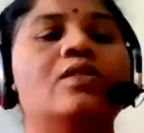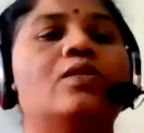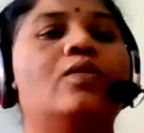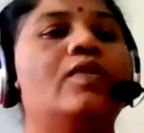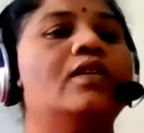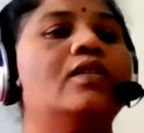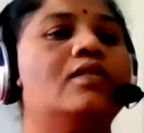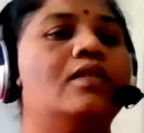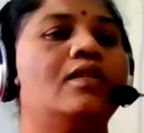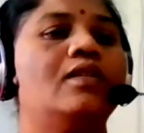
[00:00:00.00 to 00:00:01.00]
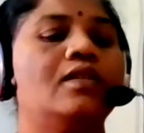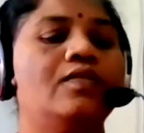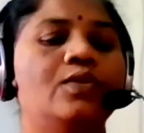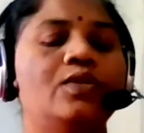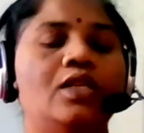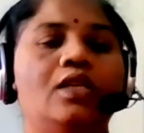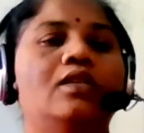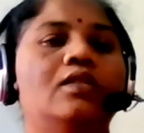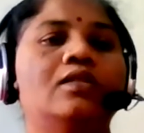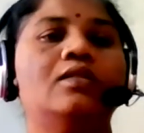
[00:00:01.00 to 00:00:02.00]
So, if you see
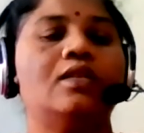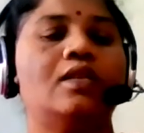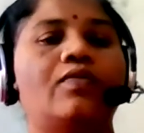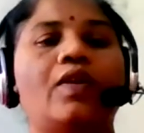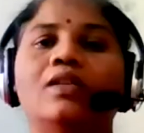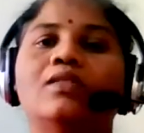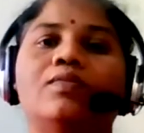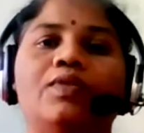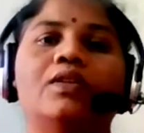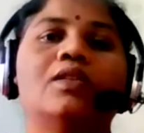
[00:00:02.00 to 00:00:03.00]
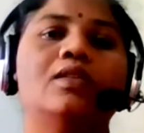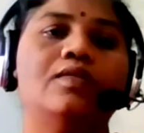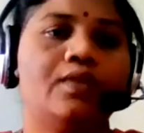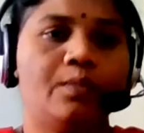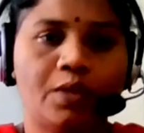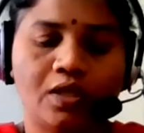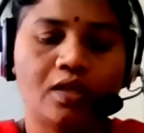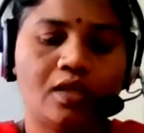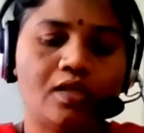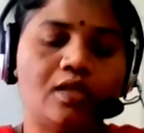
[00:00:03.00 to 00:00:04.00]
the surveillance function of
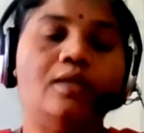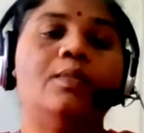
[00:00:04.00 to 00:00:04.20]
communication,